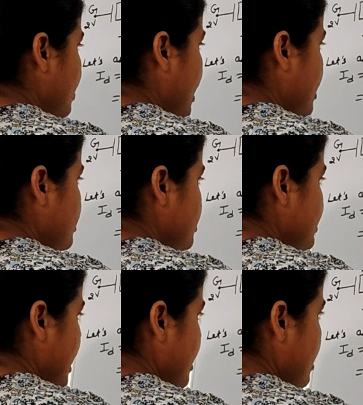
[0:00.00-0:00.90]
by L
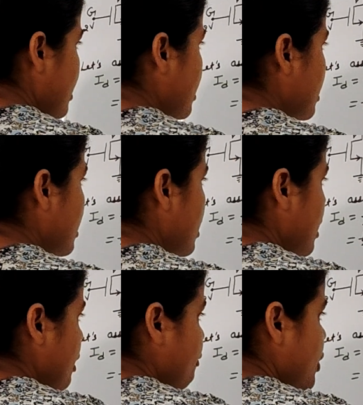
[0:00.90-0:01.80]
is 10,
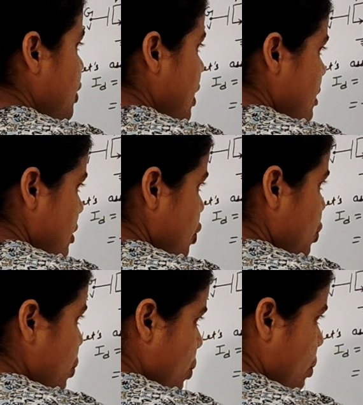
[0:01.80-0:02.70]
VGS is
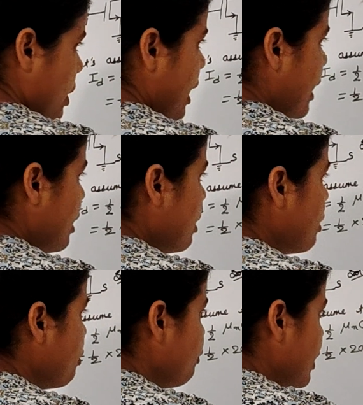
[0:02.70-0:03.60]
2 and
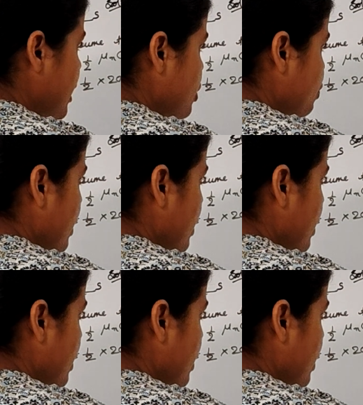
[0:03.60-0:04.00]
VT is